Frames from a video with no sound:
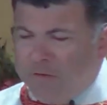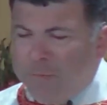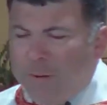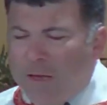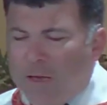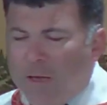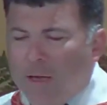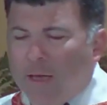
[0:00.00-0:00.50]

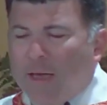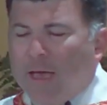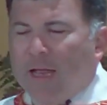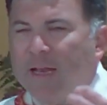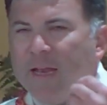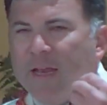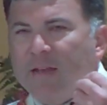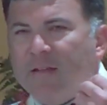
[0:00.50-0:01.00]
be
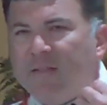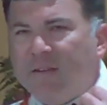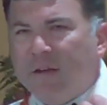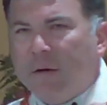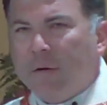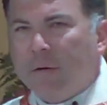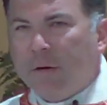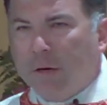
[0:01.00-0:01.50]
an
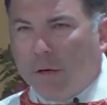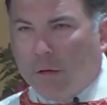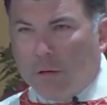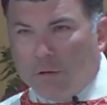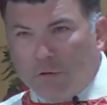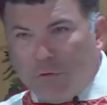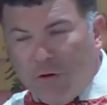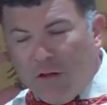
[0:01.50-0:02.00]

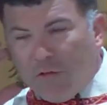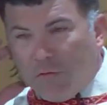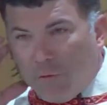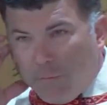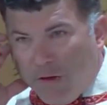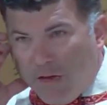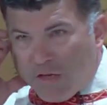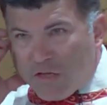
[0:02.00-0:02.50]
interior
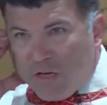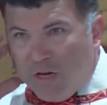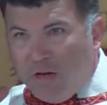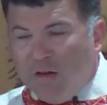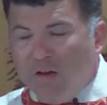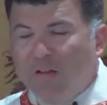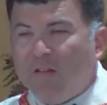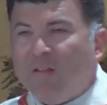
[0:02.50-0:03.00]
transformation,
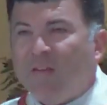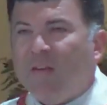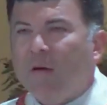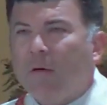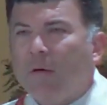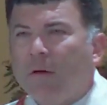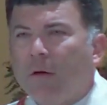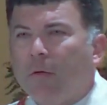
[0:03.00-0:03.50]
an
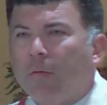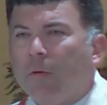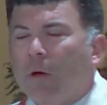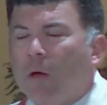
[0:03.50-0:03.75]
interior